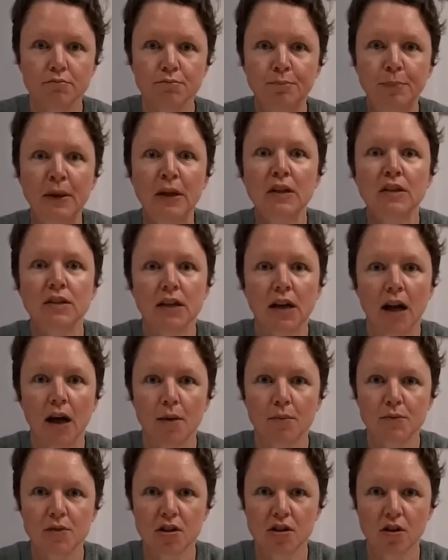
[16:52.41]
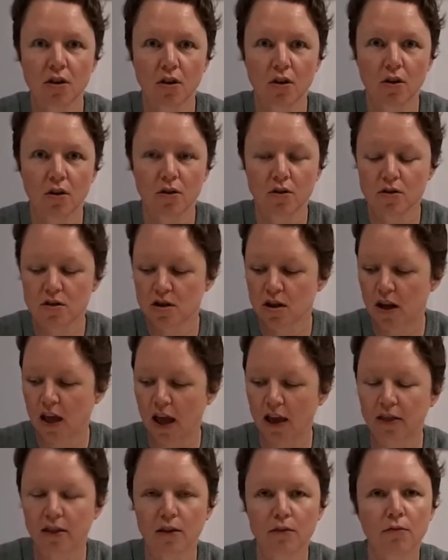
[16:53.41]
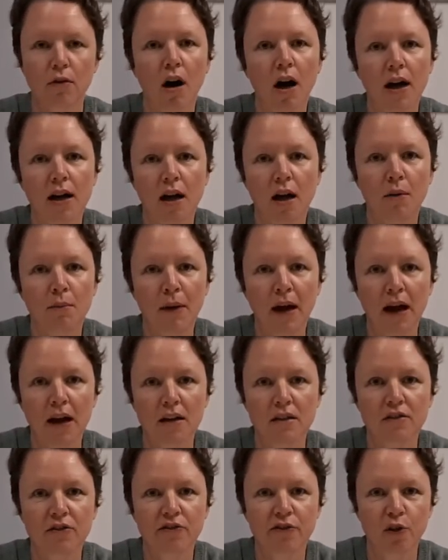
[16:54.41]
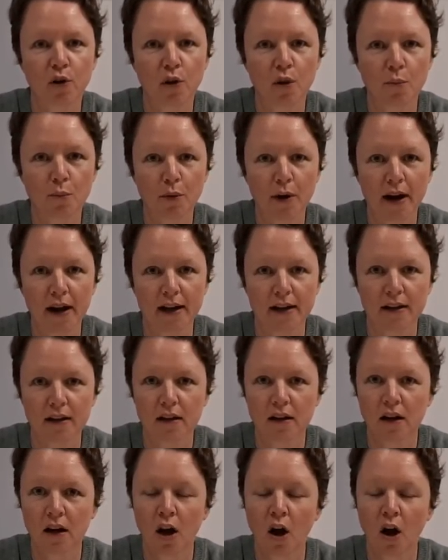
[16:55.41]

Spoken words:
build it up to get the right amount for the bread?